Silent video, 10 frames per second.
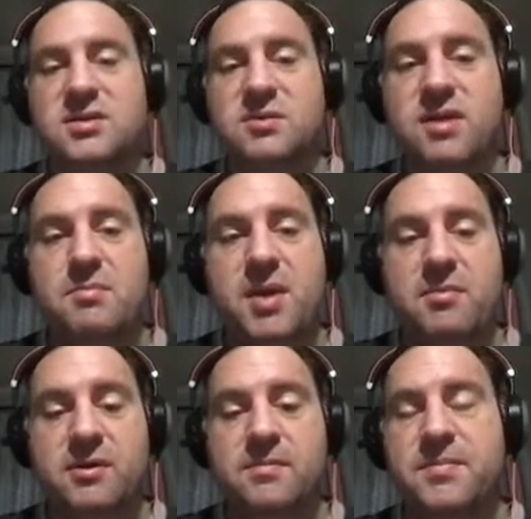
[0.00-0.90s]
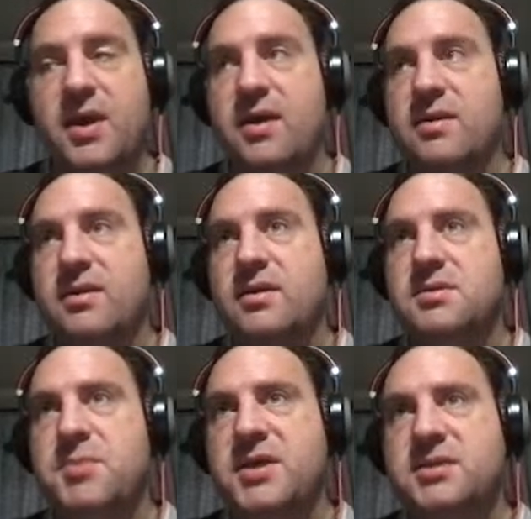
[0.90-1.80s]
a great paper, and it's
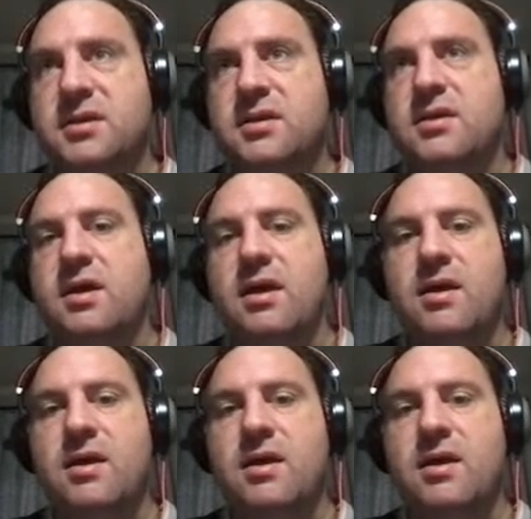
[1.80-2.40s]
basically